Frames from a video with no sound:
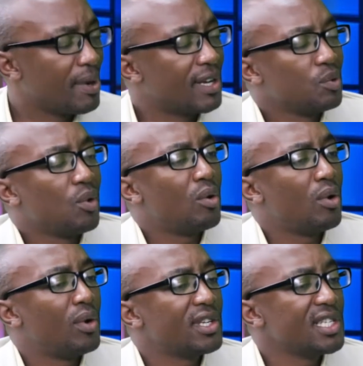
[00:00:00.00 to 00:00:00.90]
But
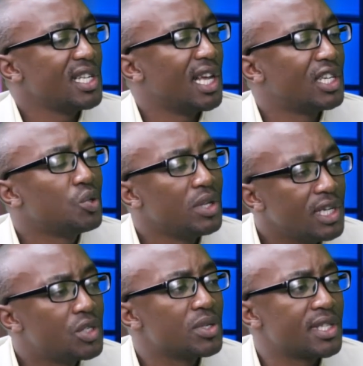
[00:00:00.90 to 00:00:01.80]
what is it that you
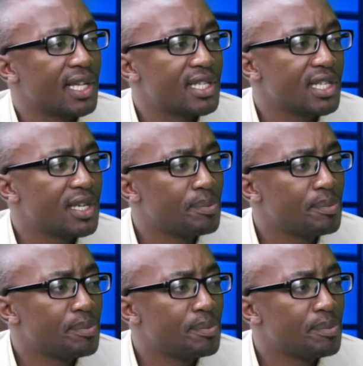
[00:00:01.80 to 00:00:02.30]
need to start such a